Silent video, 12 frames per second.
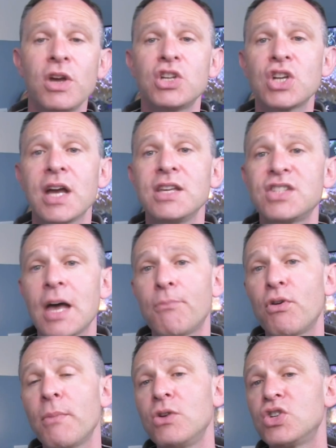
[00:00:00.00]
which case that
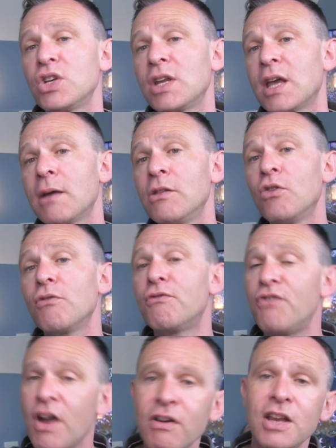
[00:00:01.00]
promotion can look
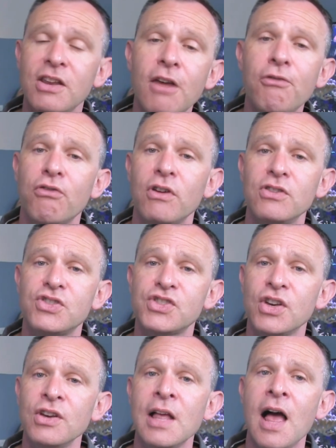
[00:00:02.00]
very different
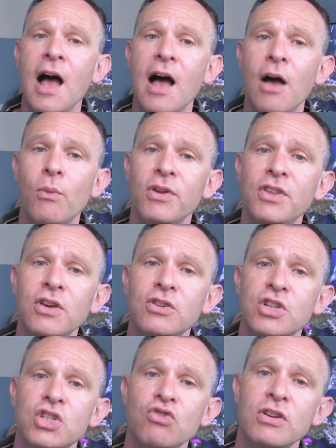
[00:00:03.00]
to whether you're
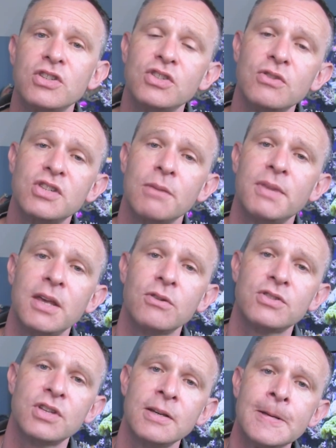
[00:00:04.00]
just trying to do something
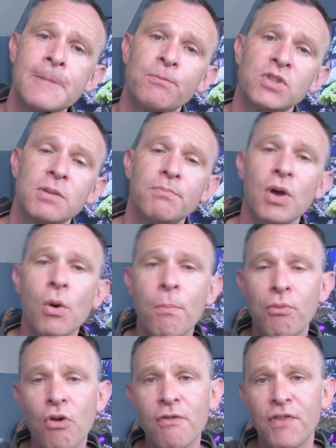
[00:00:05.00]
else to build
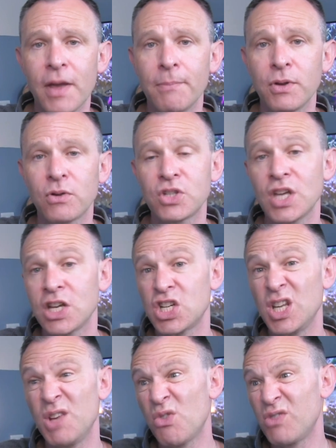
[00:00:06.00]
profit, because
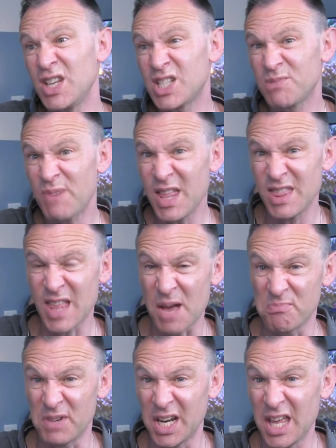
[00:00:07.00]
actually you've already spent
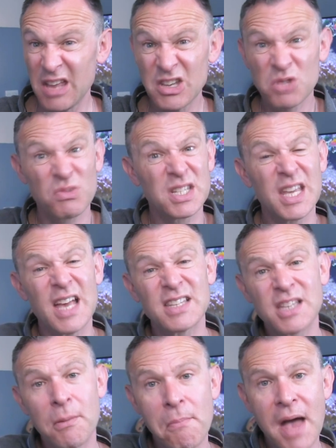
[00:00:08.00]
that money and you just want to get
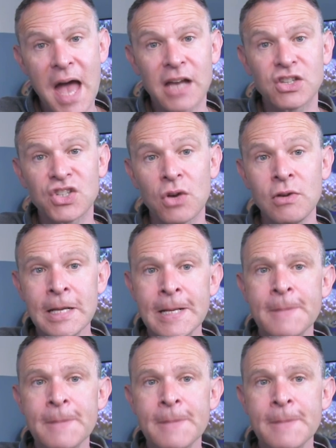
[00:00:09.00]
some back. So